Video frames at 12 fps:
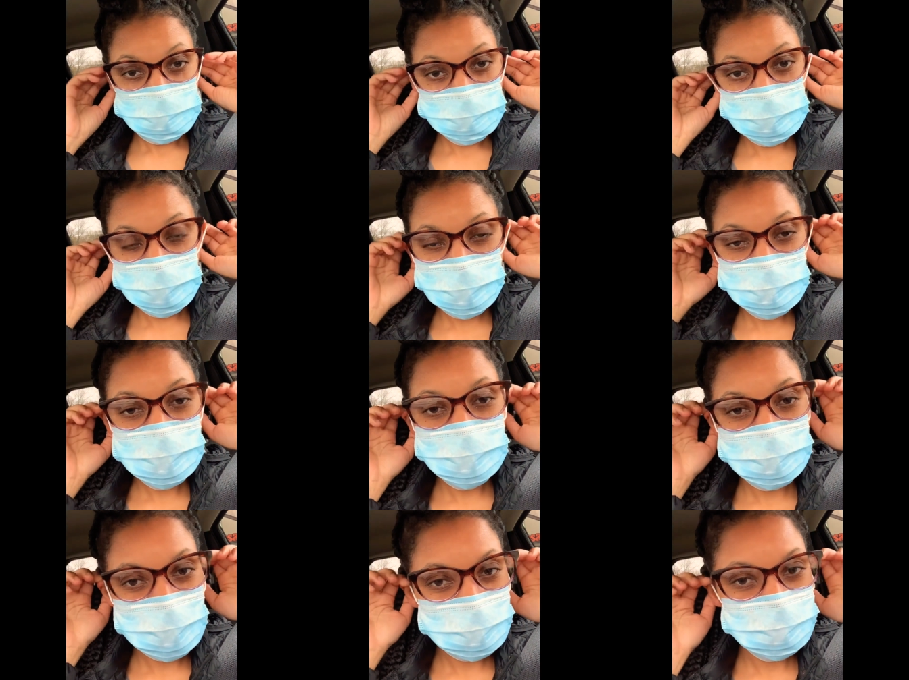And let me go
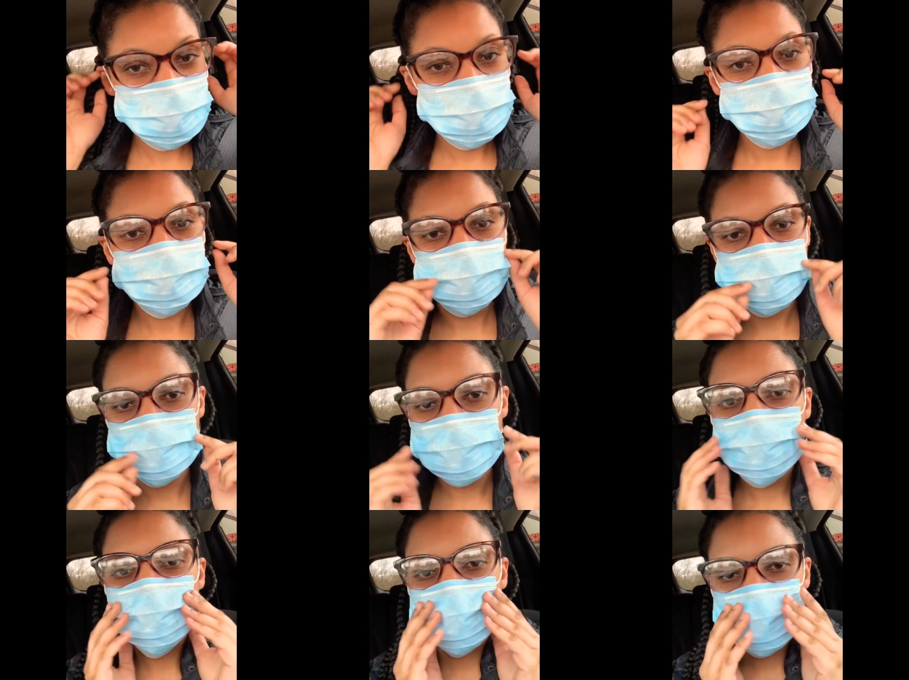back to
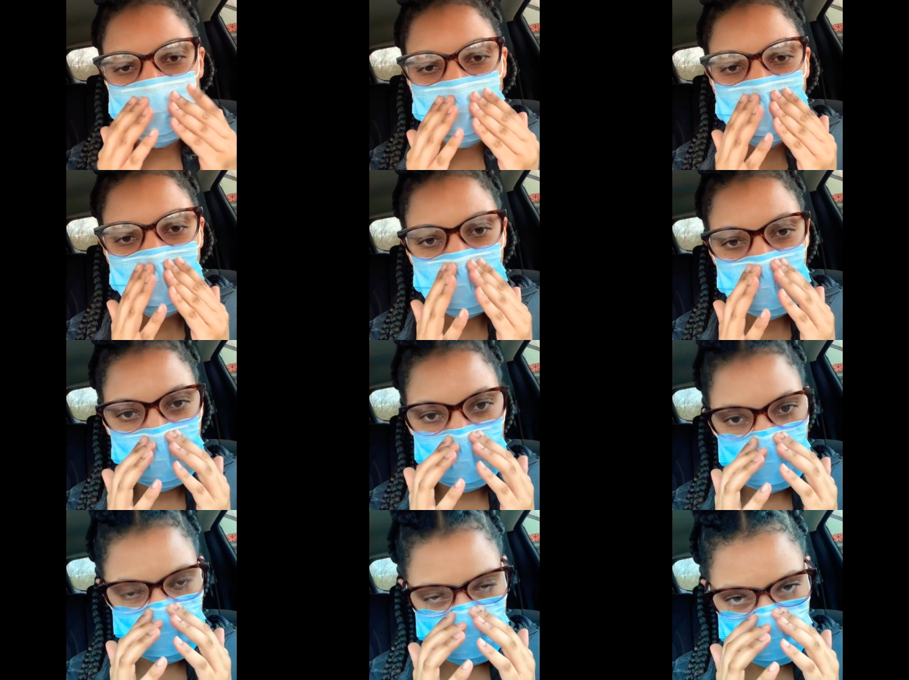having it on,
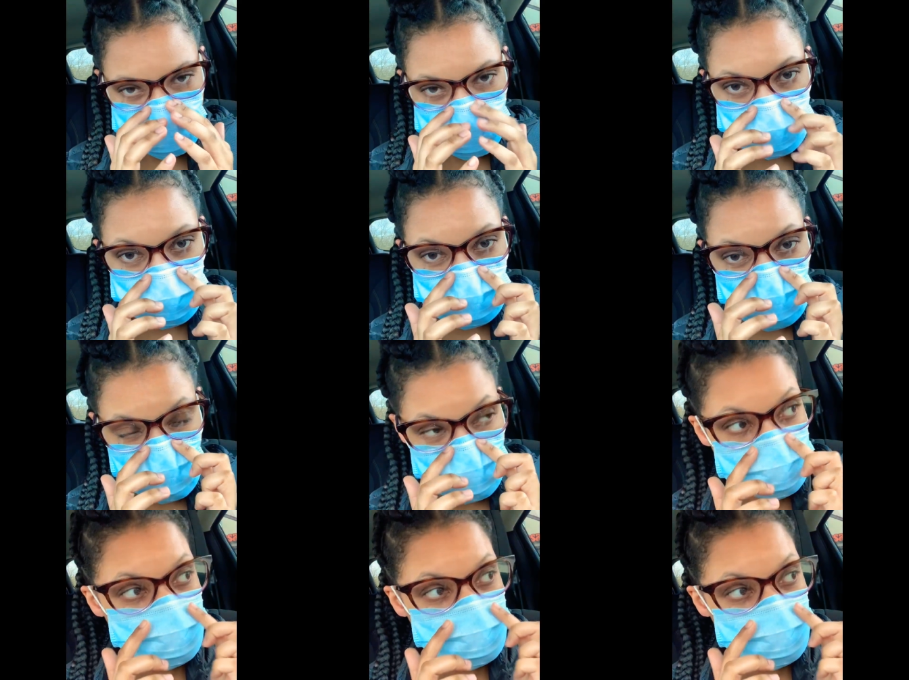okay?